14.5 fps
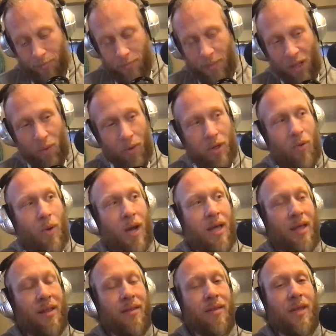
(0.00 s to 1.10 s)
I wonder
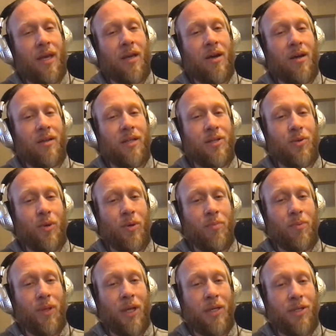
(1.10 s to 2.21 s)
why they called this one
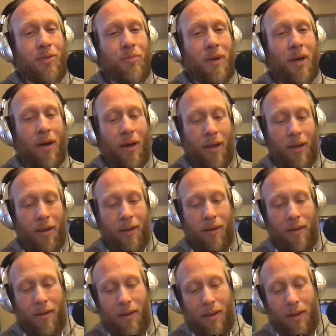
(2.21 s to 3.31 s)
Plushberry.
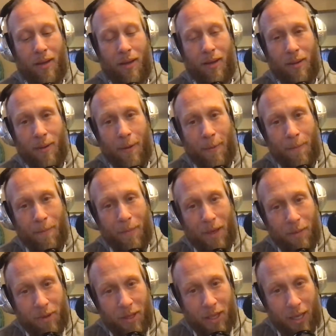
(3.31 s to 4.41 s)

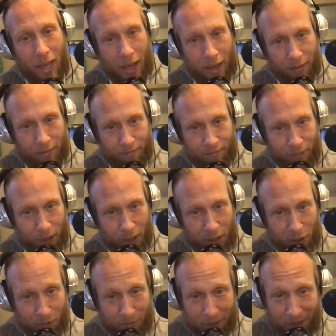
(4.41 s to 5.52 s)
Maybe they had
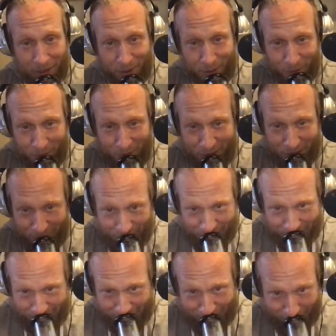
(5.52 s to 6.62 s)
plush bears when they were
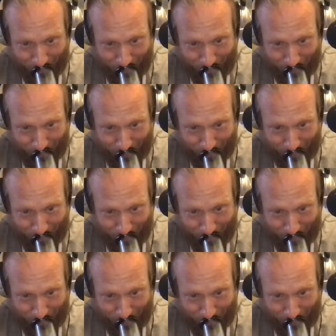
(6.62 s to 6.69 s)
a kid.